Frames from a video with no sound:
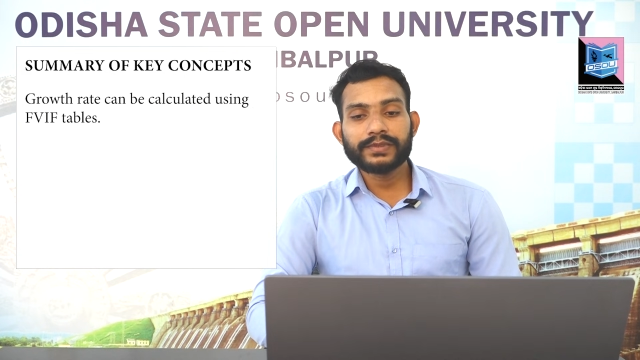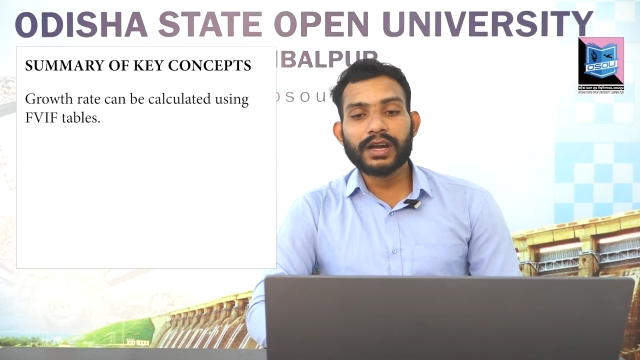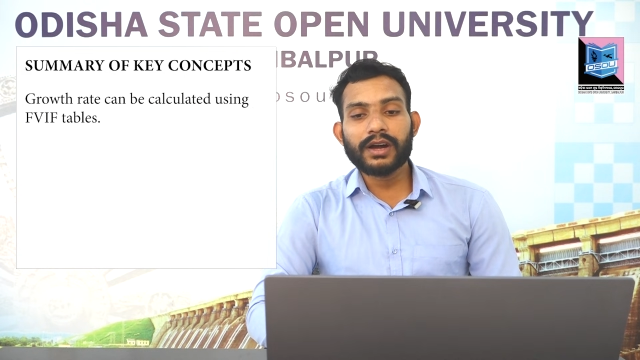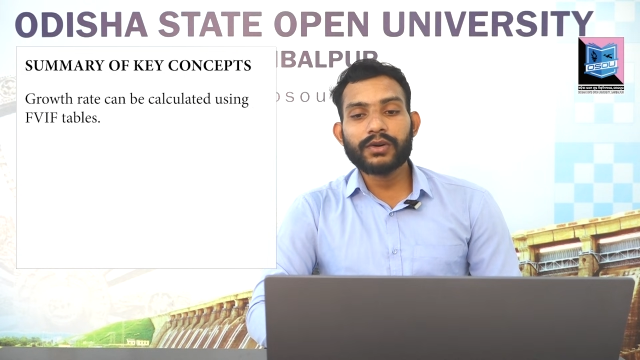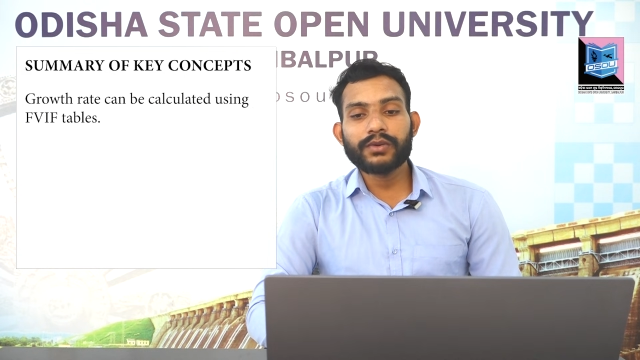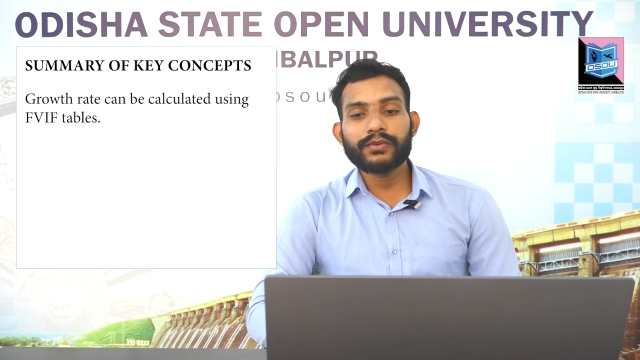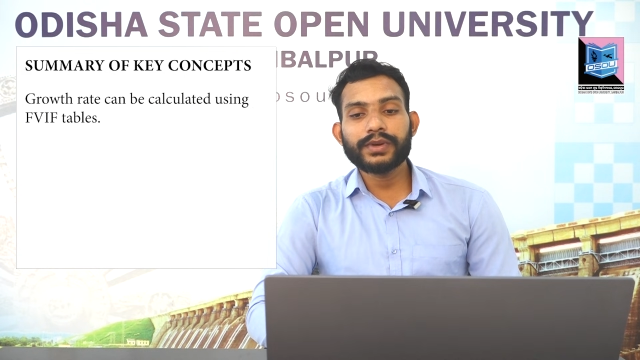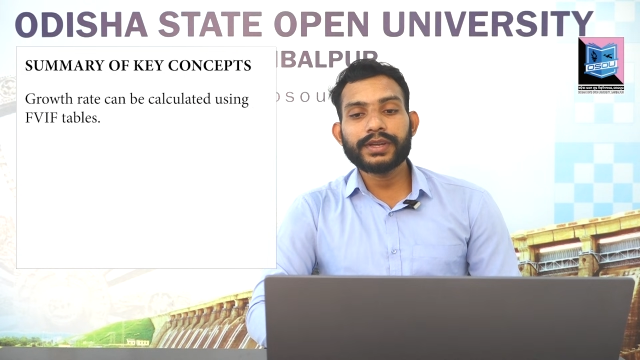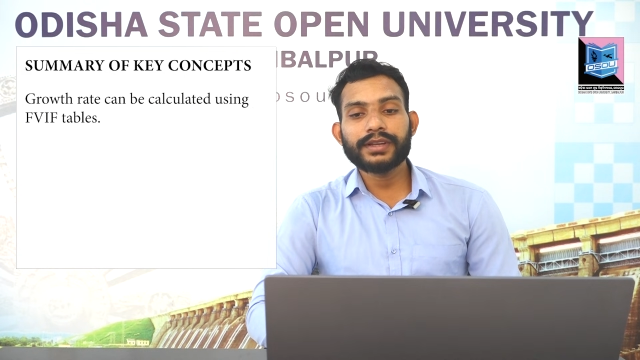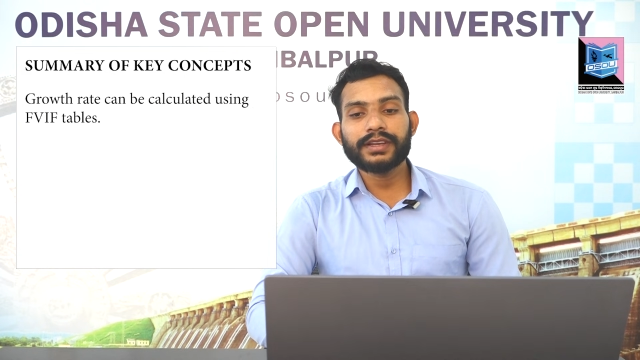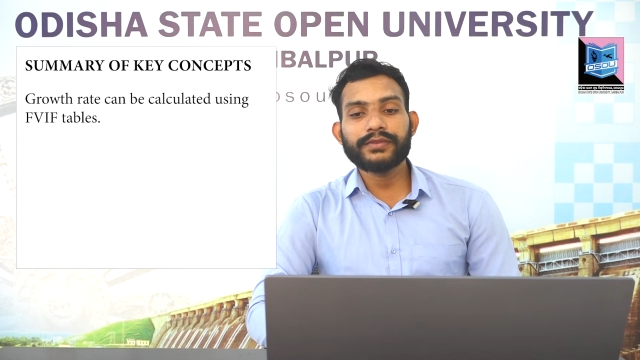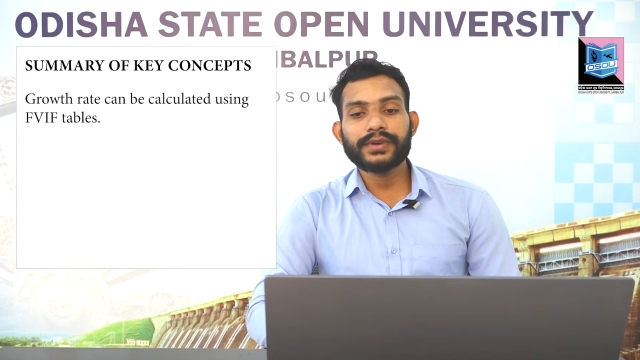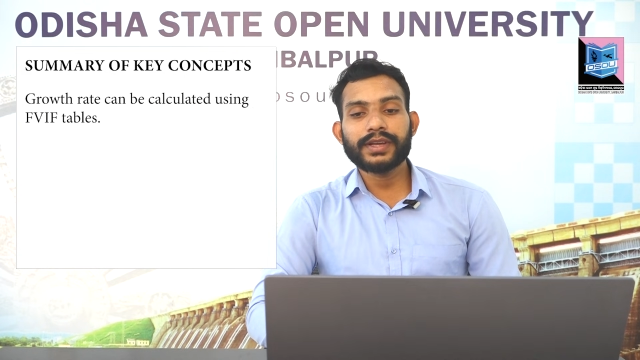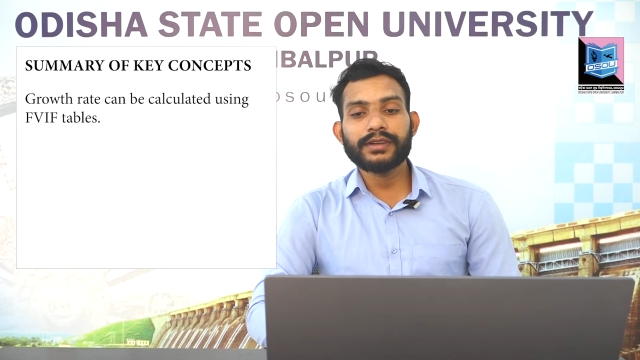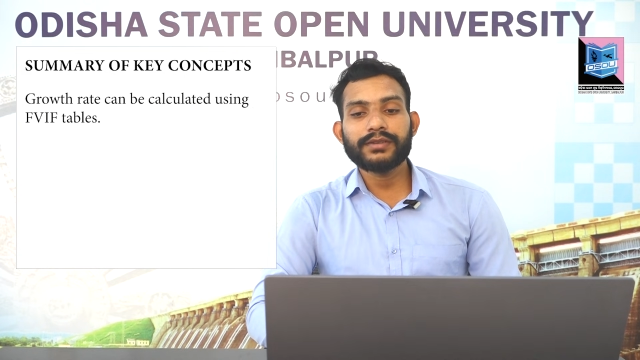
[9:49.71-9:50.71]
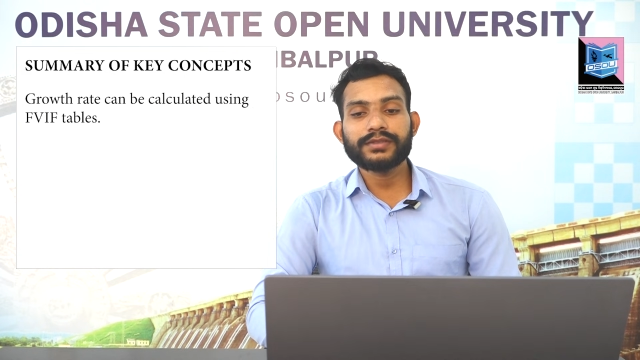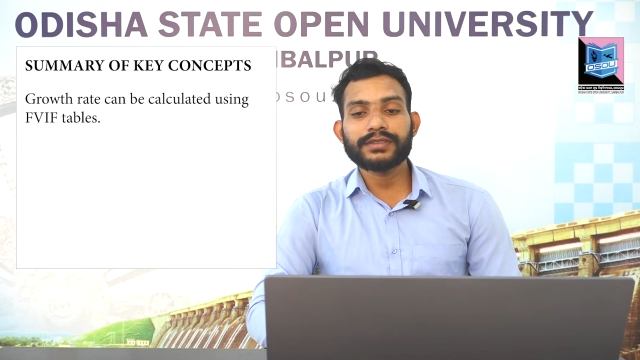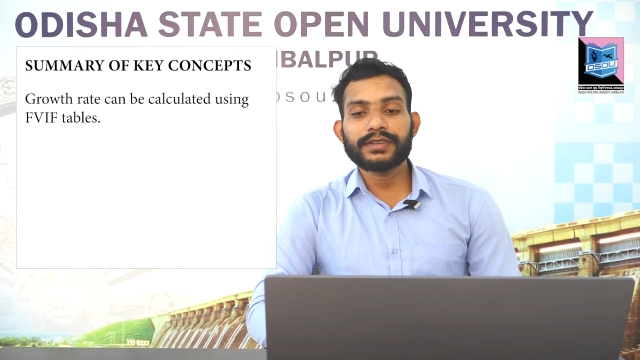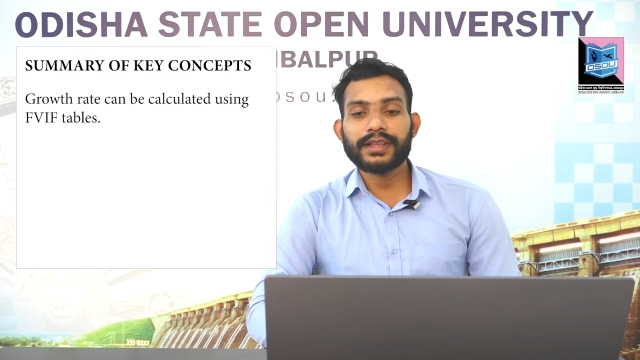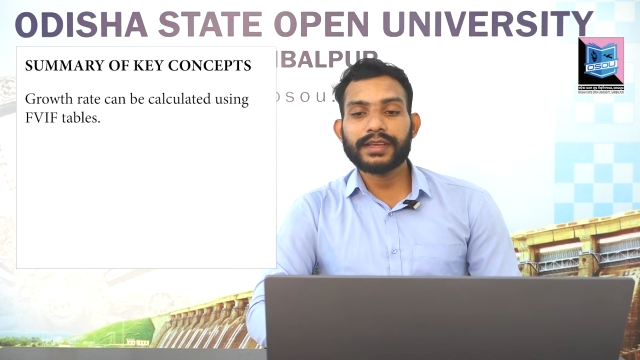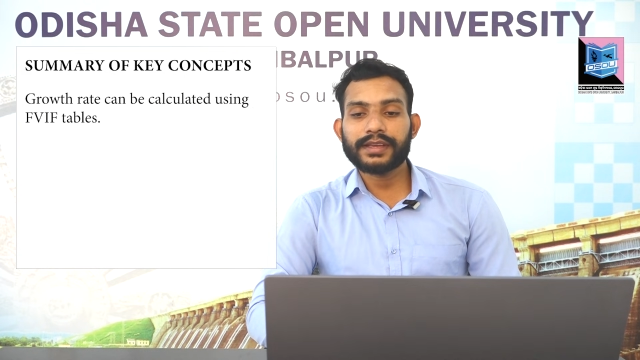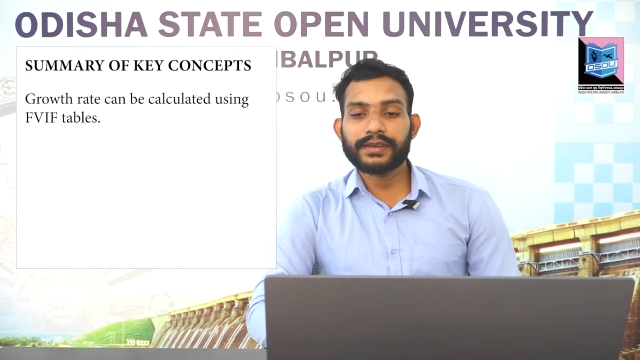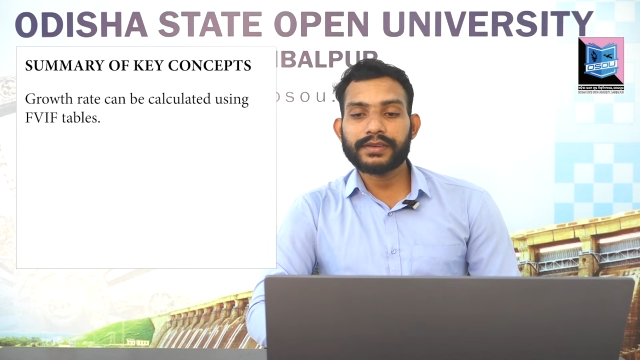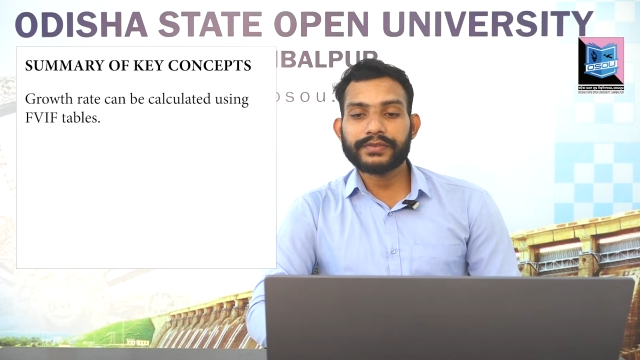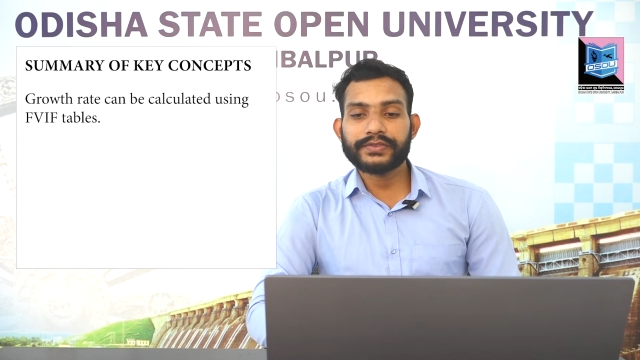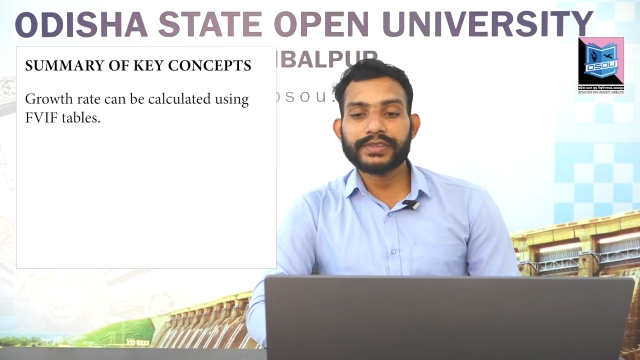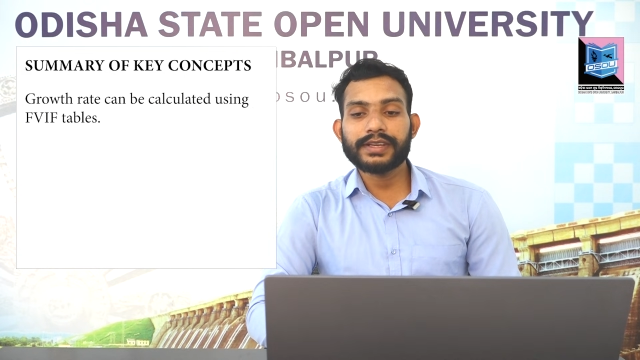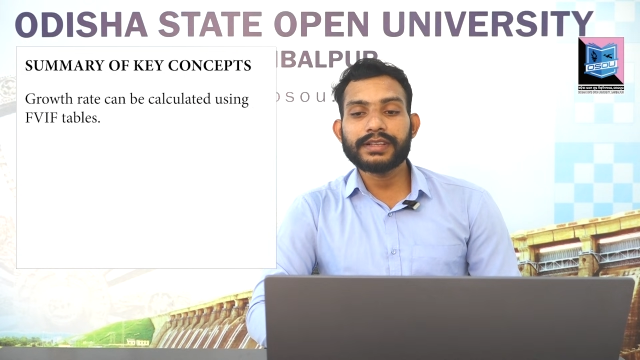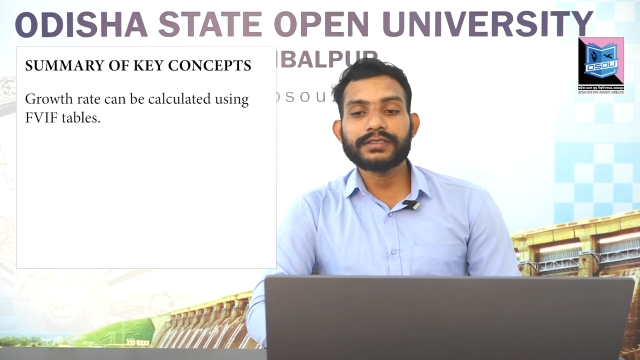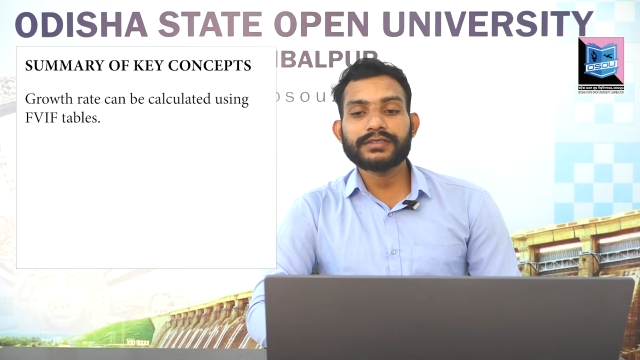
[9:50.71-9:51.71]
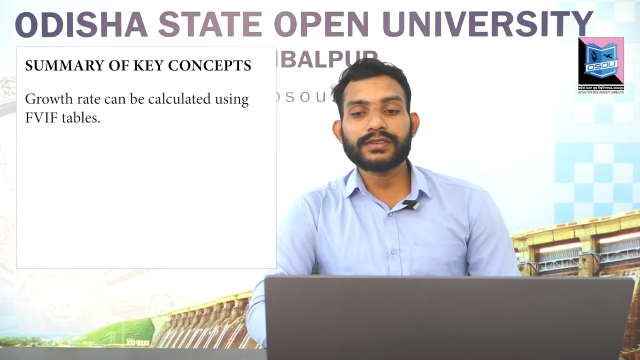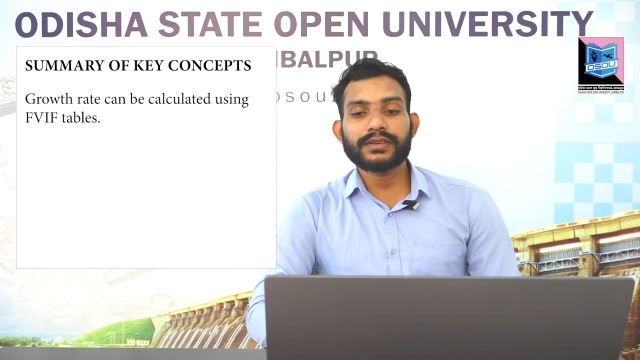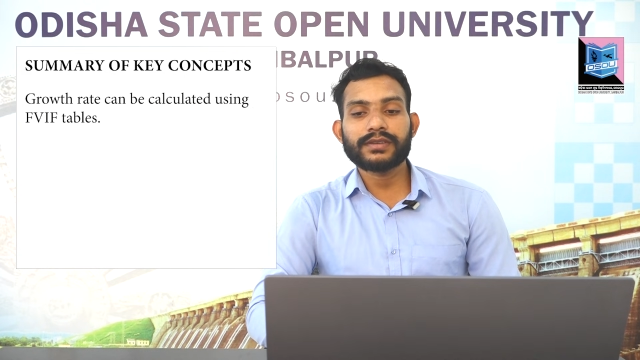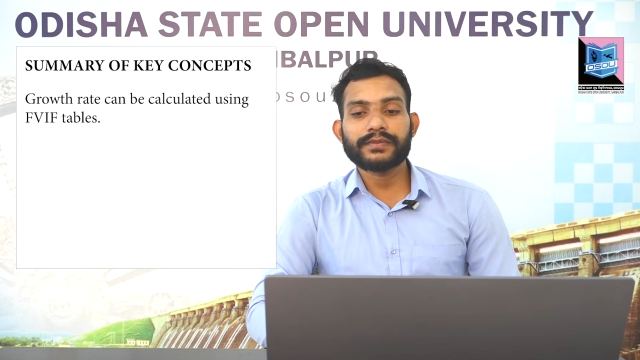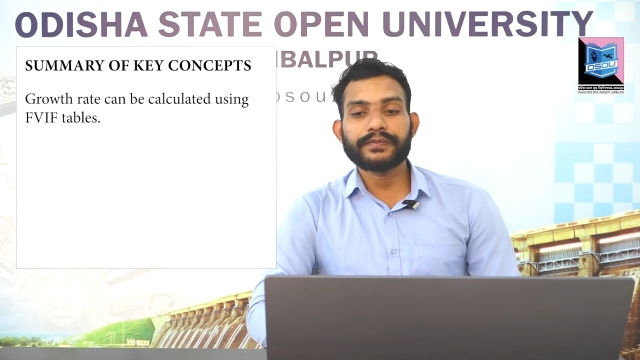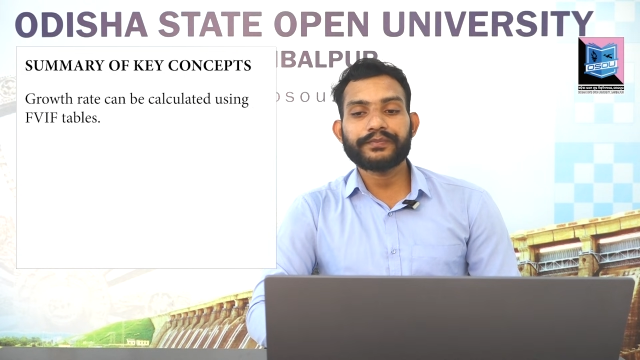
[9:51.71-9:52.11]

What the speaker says: how quickly values like sales or